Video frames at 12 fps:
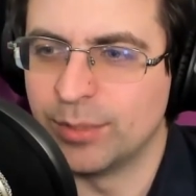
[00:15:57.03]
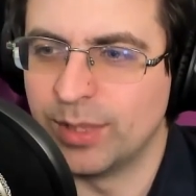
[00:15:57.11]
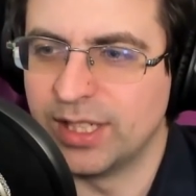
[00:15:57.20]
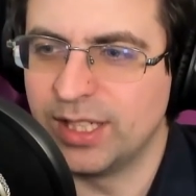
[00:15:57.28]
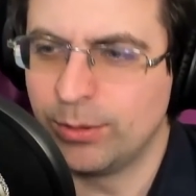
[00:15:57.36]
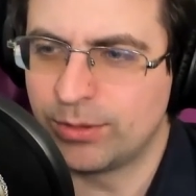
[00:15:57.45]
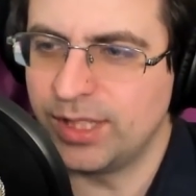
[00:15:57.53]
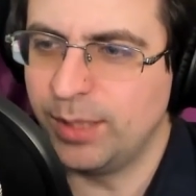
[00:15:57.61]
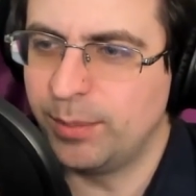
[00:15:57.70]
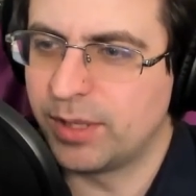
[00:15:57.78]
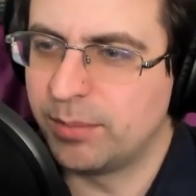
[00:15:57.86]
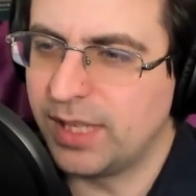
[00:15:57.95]
but you
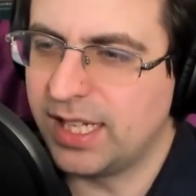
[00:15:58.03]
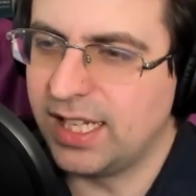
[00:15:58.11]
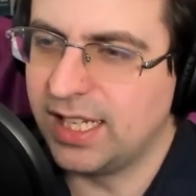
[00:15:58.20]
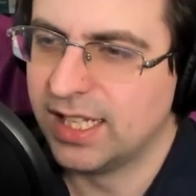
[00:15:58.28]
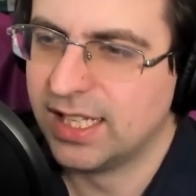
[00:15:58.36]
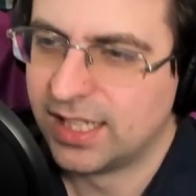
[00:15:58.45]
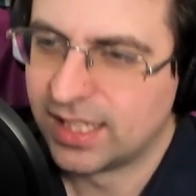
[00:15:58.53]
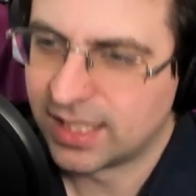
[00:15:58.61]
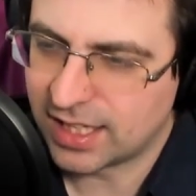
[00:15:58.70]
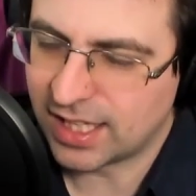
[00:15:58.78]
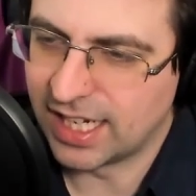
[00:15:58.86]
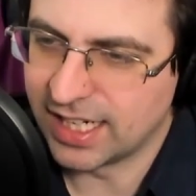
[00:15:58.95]
seem to be
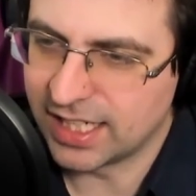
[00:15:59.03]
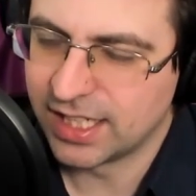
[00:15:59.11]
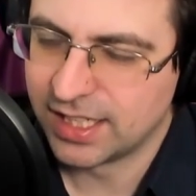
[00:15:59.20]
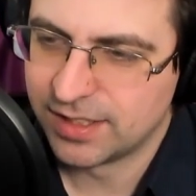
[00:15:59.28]
like